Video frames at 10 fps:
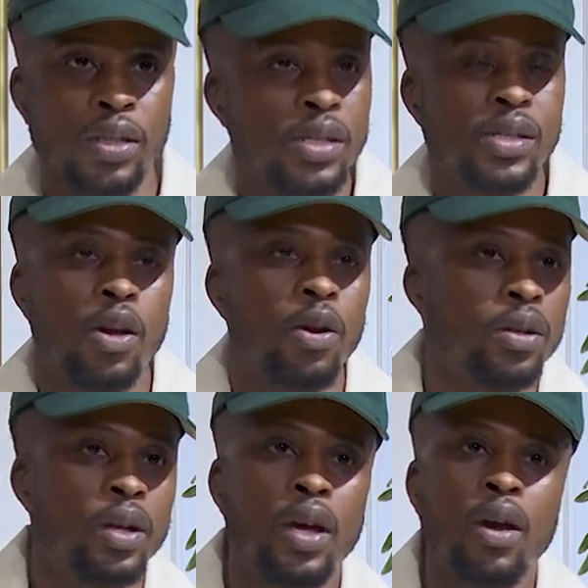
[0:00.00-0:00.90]
Let's say
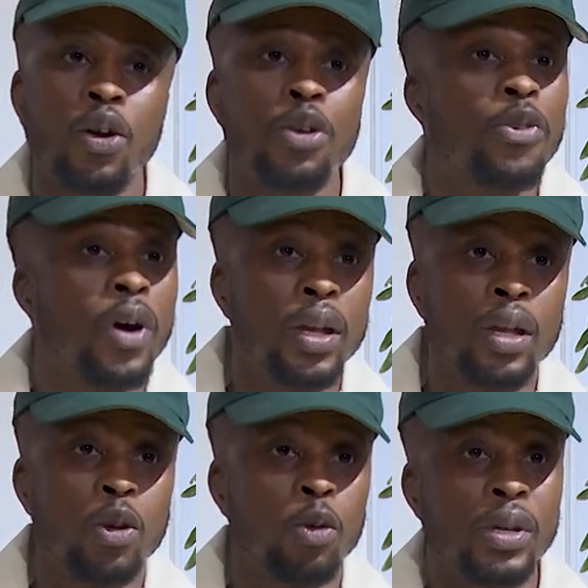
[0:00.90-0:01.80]
on a Friday,
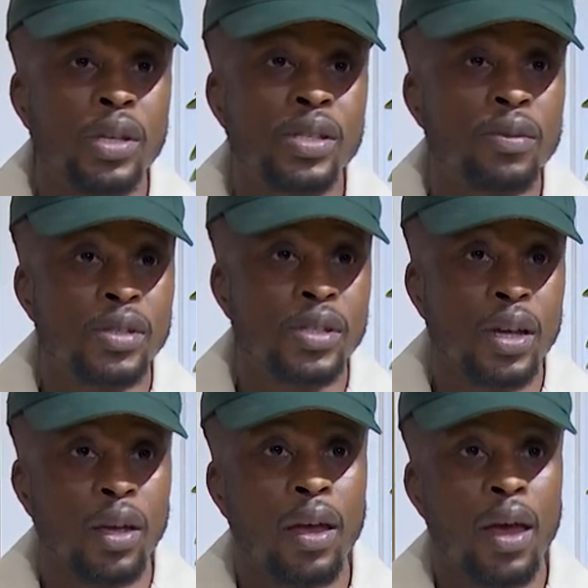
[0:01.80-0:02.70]
there will be Civis
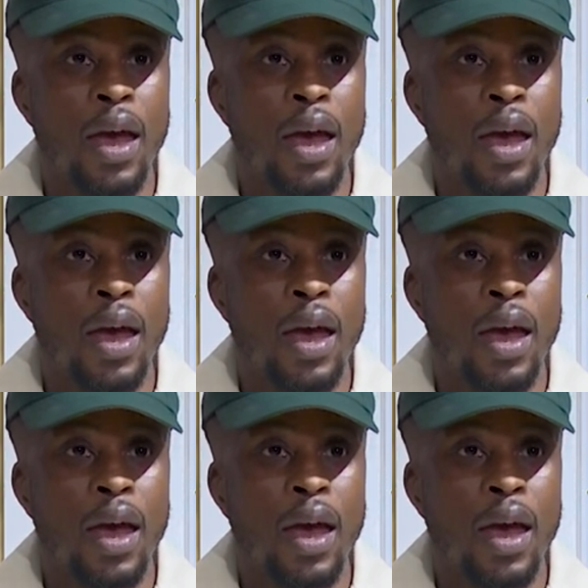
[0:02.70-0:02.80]
Day.